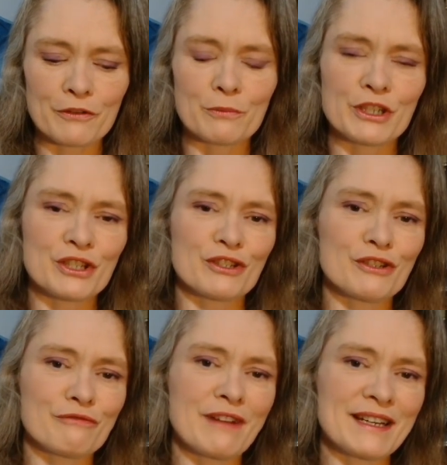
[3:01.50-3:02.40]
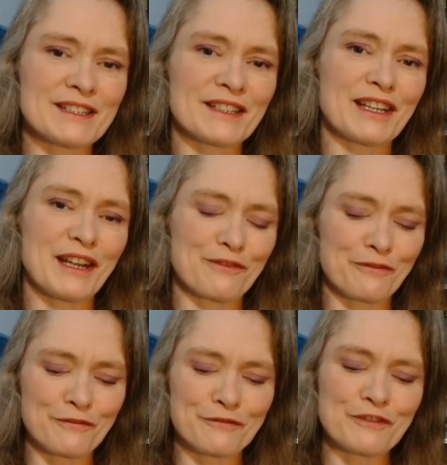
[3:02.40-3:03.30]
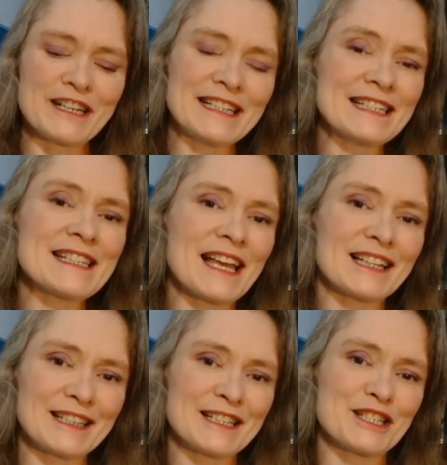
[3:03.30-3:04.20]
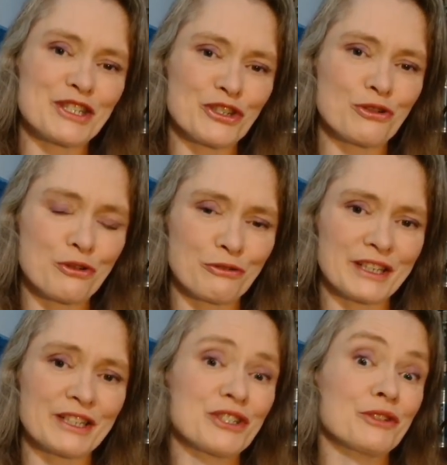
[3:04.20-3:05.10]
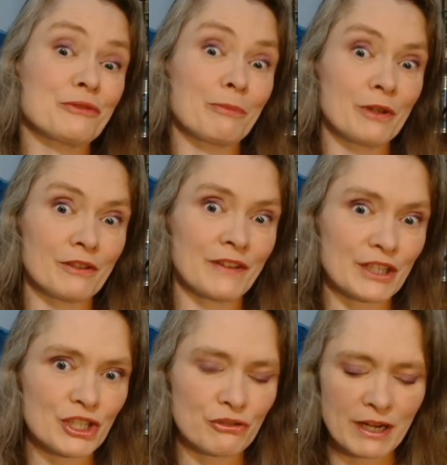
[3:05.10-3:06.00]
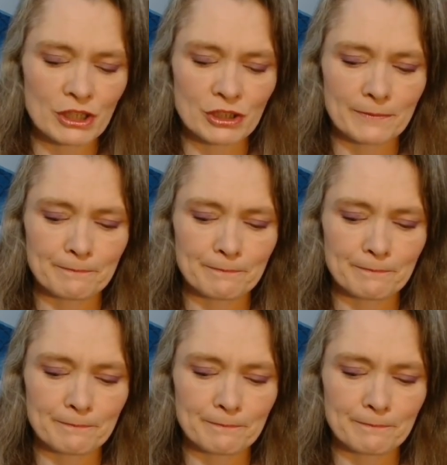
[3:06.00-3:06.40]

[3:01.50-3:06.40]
which the narrator can freely tell his story to a perfect stranger.